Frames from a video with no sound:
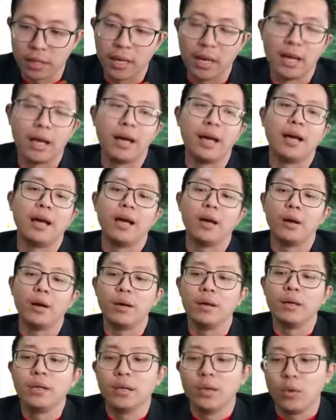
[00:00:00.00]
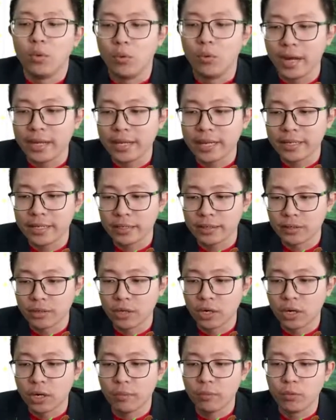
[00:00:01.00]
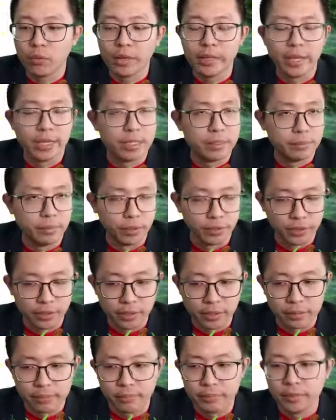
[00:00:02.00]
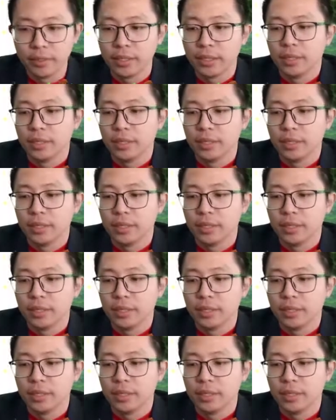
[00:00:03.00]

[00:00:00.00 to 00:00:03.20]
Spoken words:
One at the top, one at the bottom.